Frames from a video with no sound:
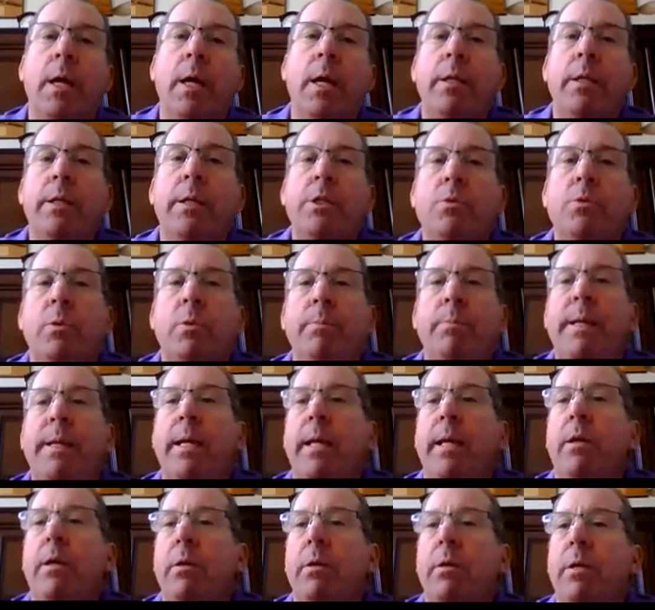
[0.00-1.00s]
this would be a
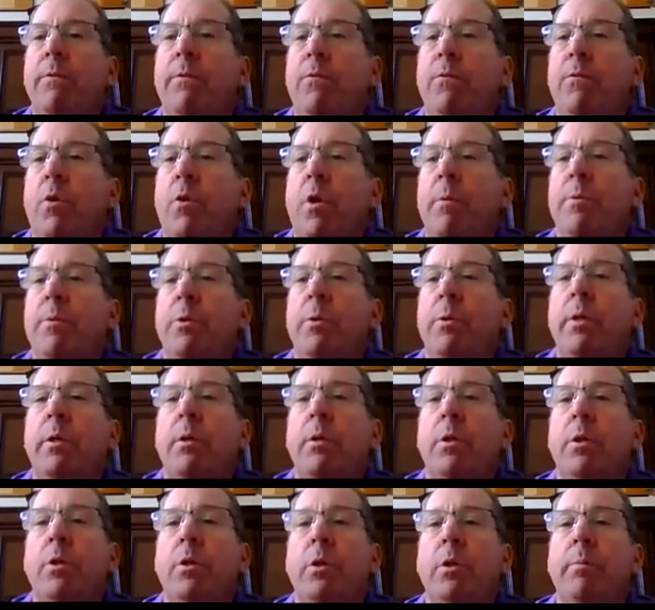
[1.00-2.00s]
good form to
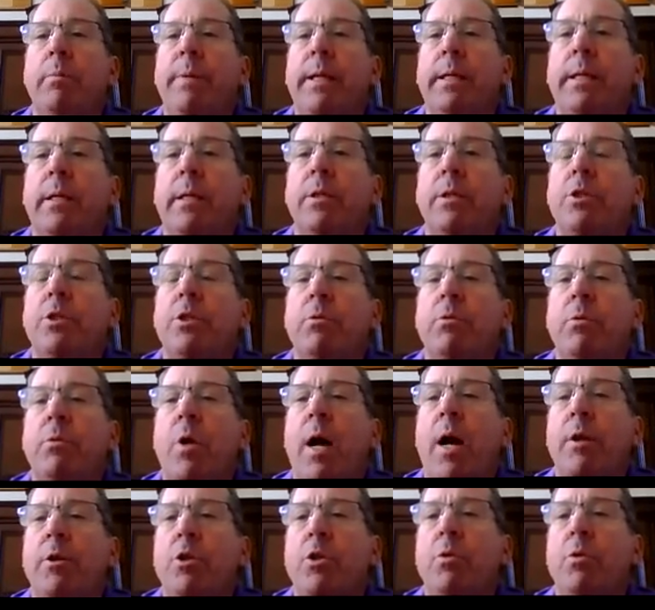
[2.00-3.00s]
include because you
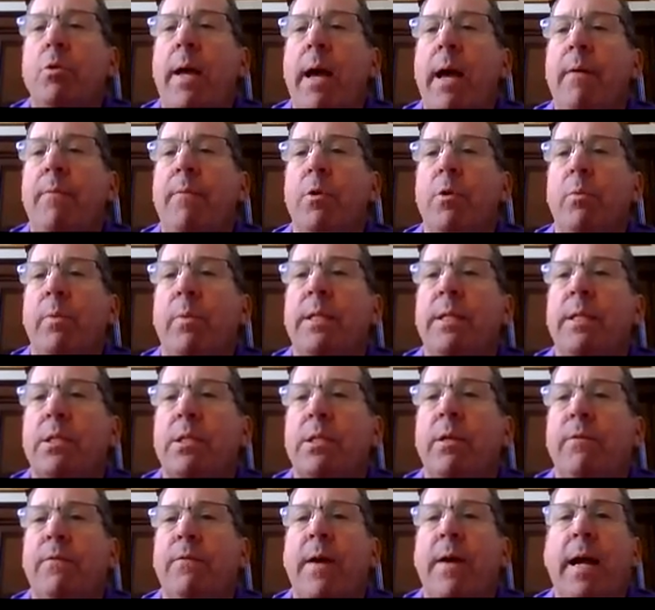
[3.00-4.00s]
do have the risk
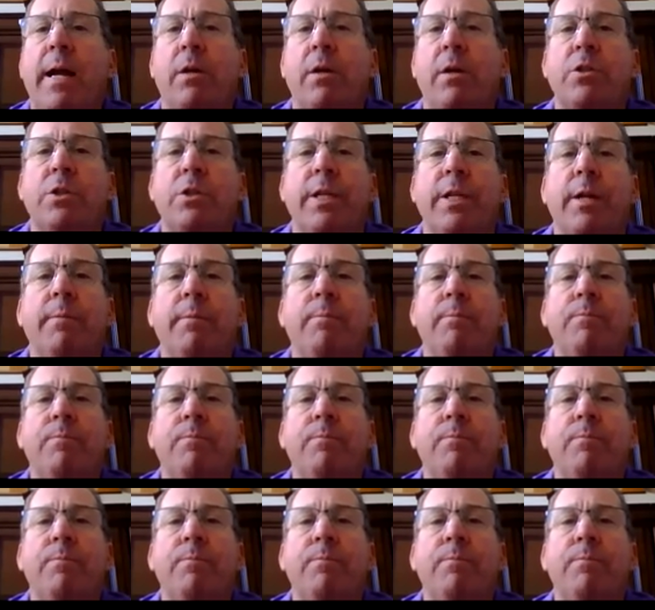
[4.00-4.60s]
of fires there.